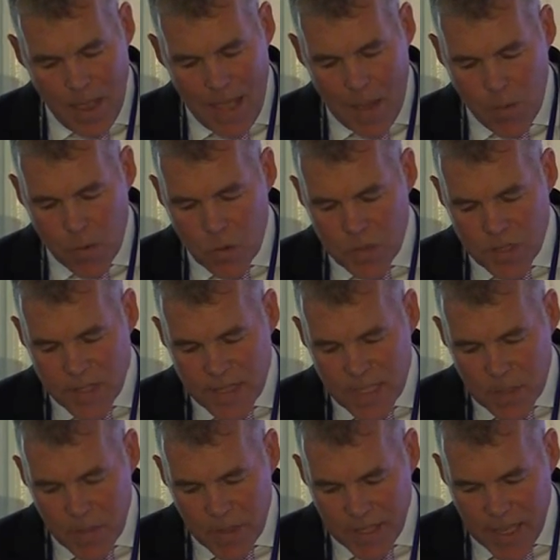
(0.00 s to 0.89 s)
And we will
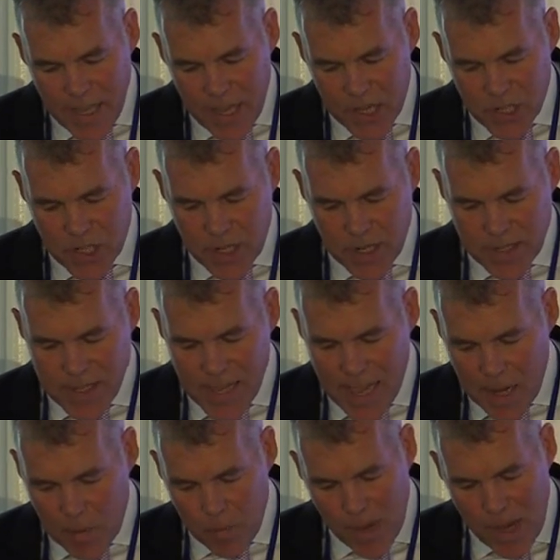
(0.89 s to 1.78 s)
see them engaged in
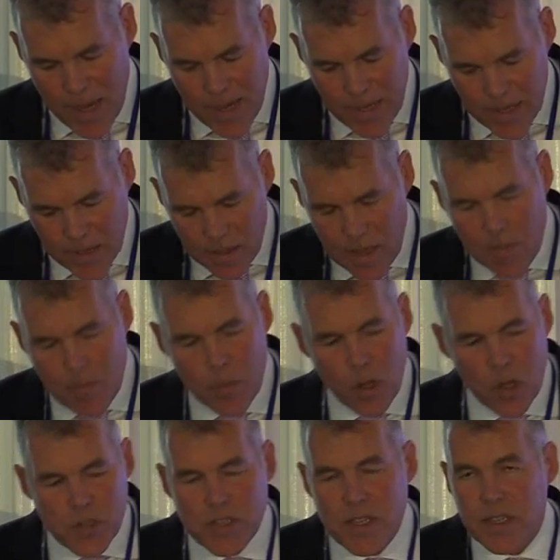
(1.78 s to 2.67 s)
attack planning and
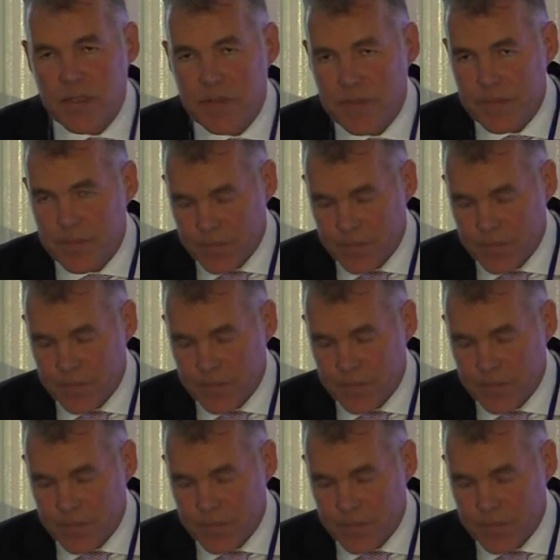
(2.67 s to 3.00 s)
plotting.